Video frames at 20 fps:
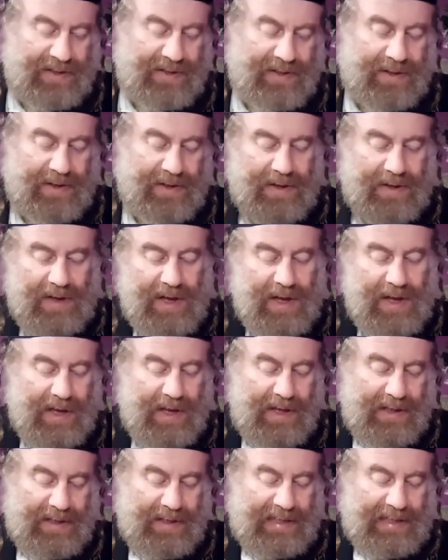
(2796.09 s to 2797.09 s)
So,
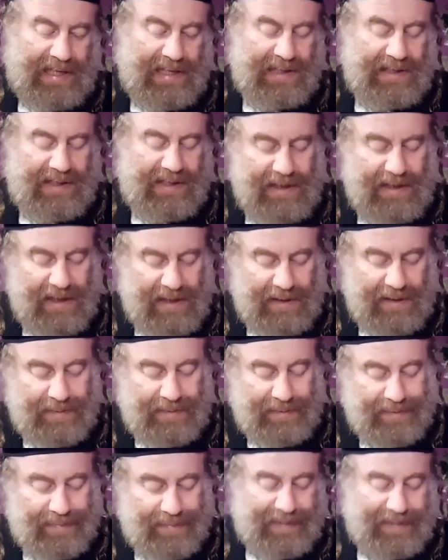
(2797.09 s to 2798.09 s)
since
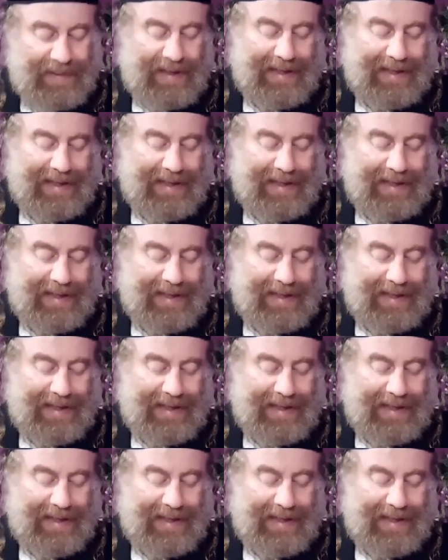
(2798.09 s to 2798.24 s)
um,